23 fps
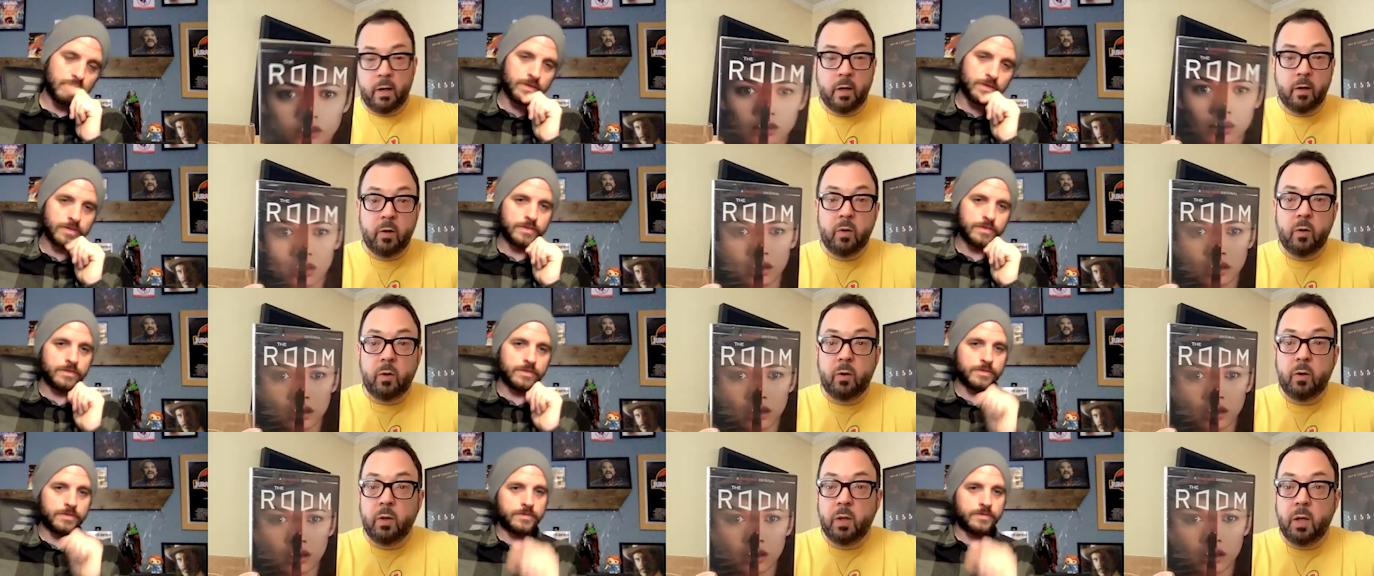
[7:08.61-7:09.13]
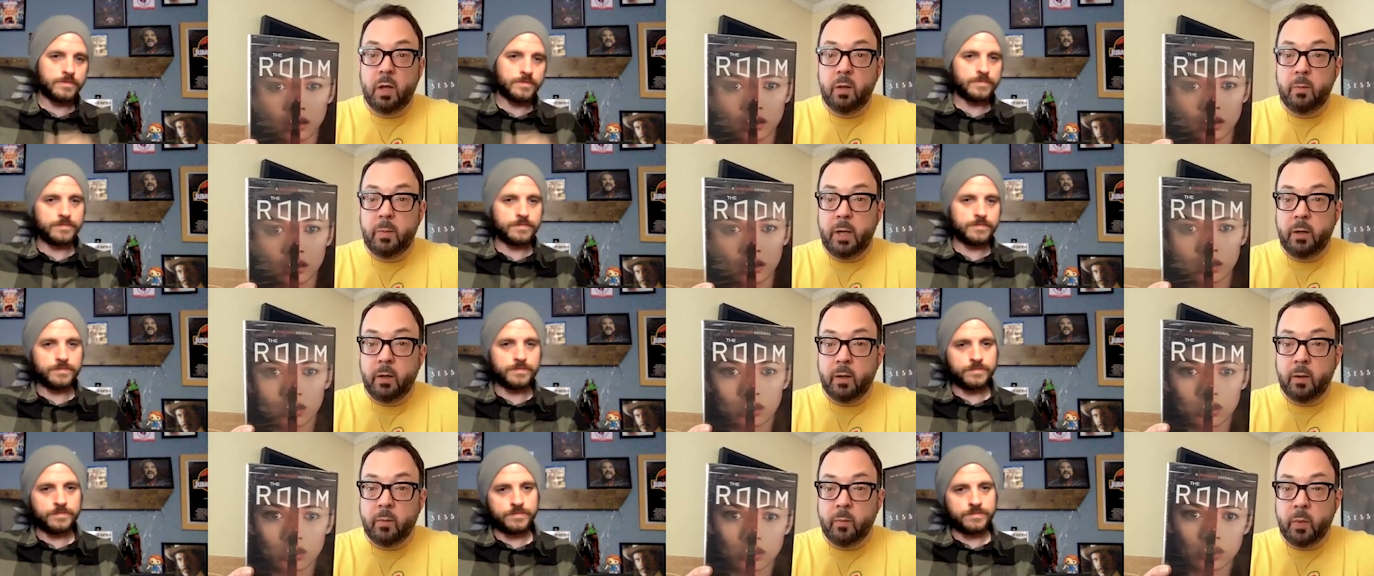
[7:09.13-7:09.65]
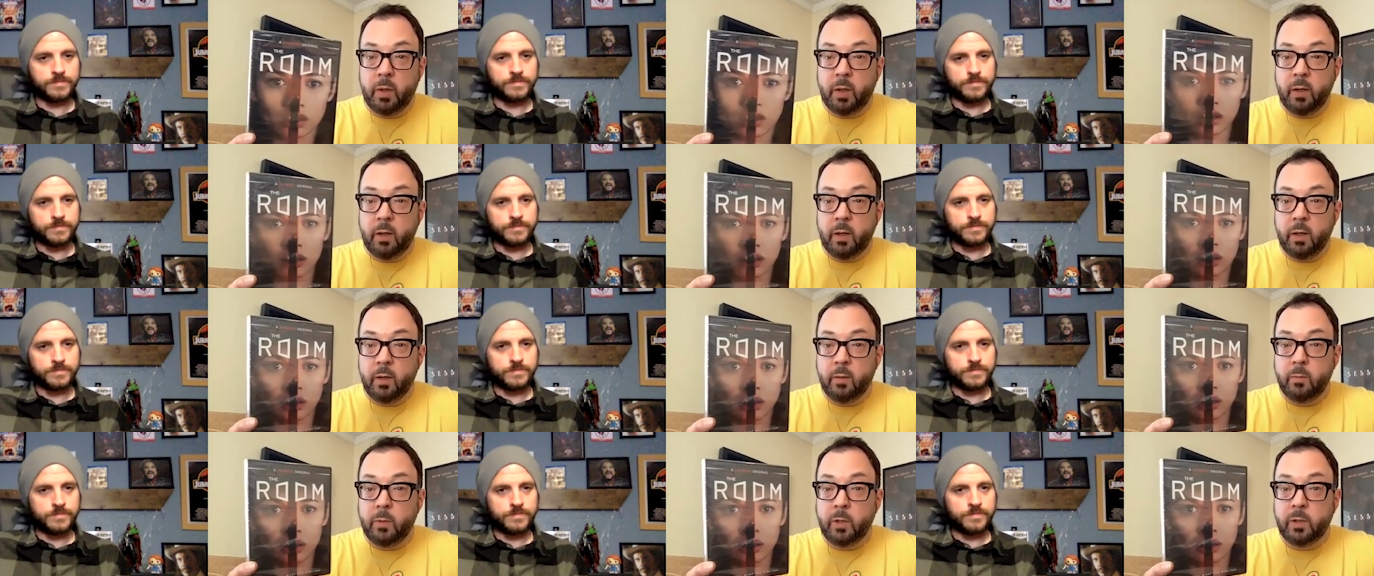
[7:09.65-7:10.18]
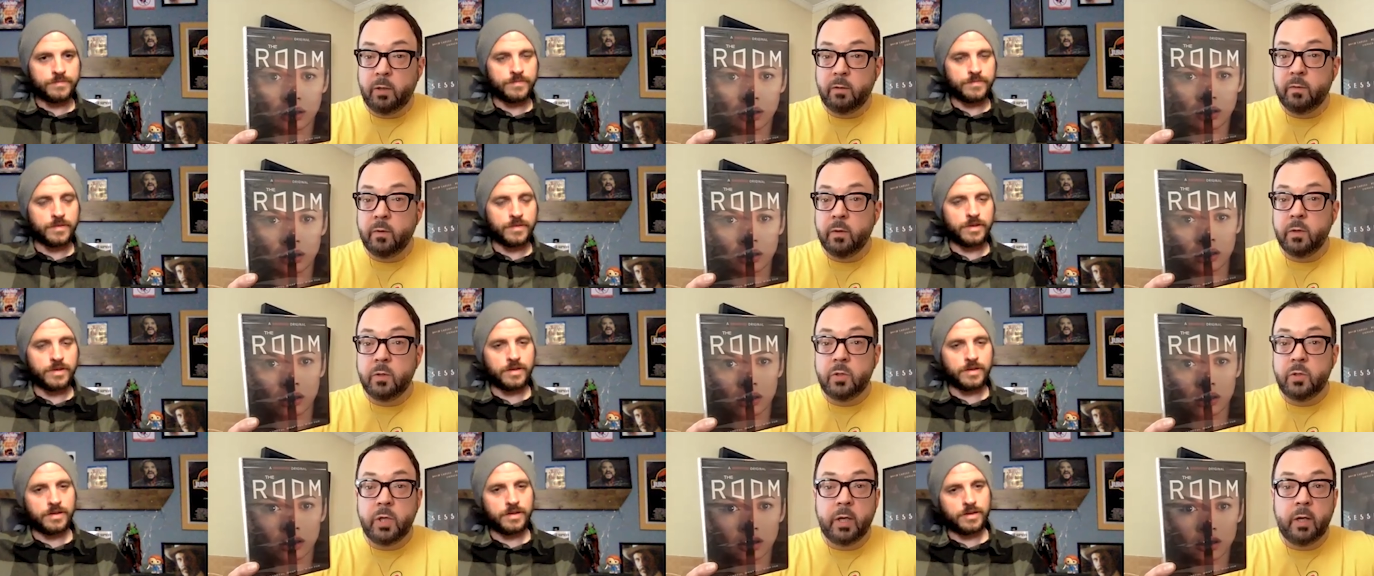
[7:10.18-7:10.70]
Speaker 1: I don't know a whole lot about it, but I'm looking yeah.
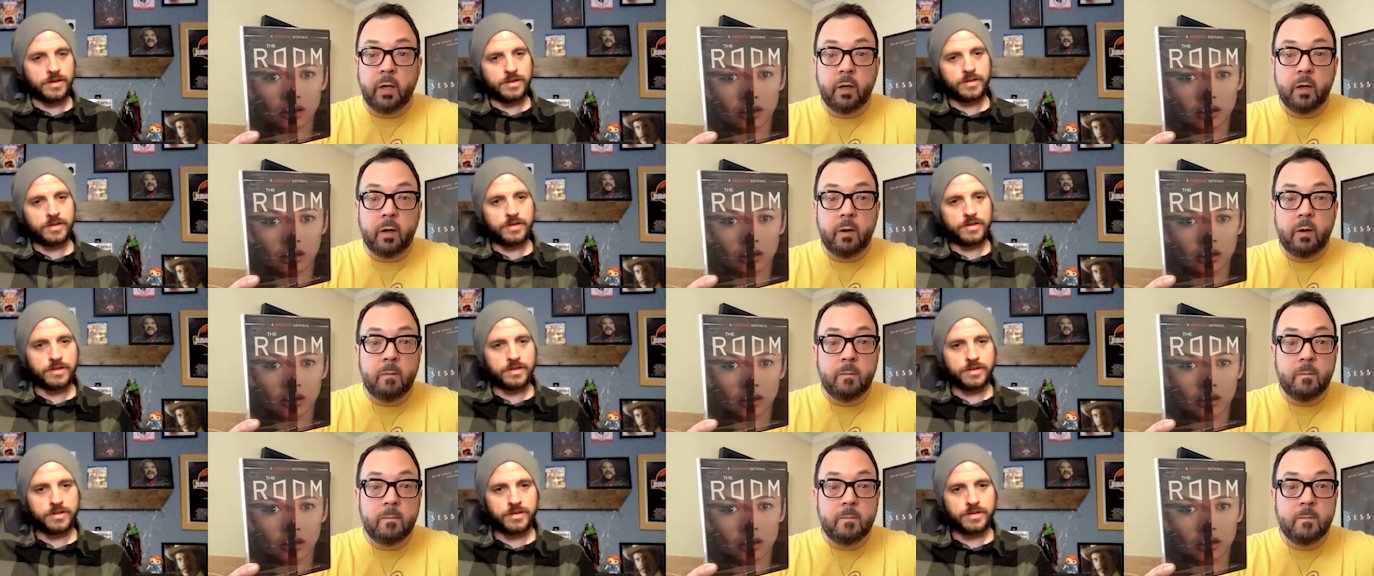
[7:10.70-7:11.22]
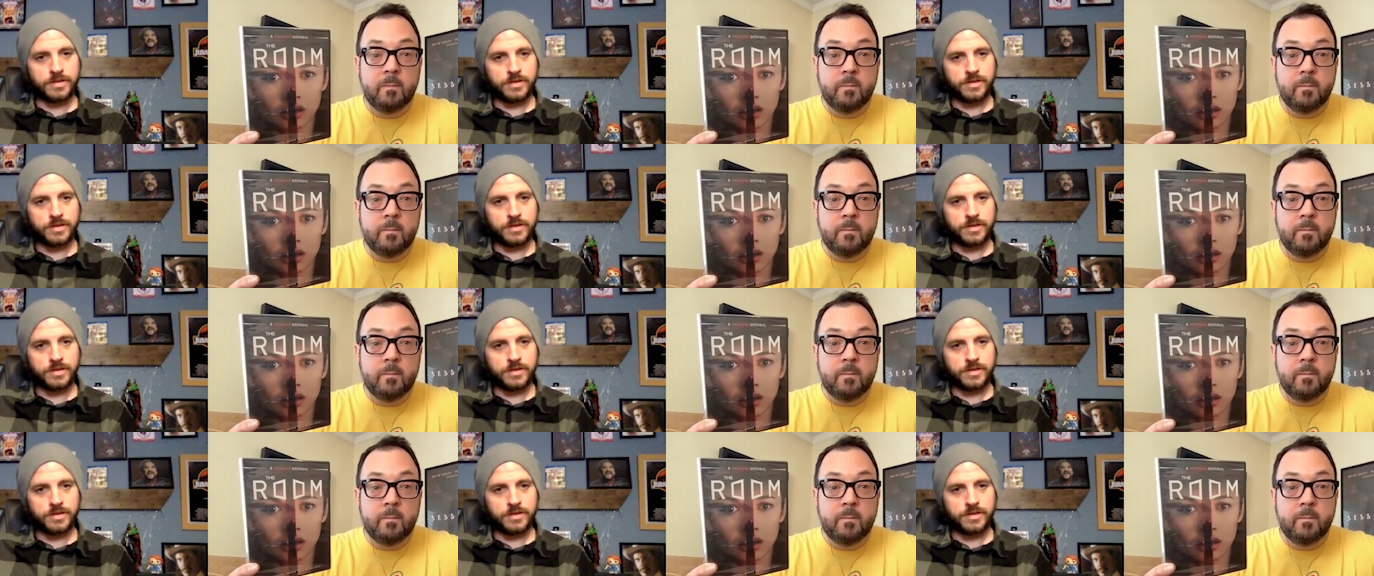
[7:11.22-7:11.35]
forward to checking it out.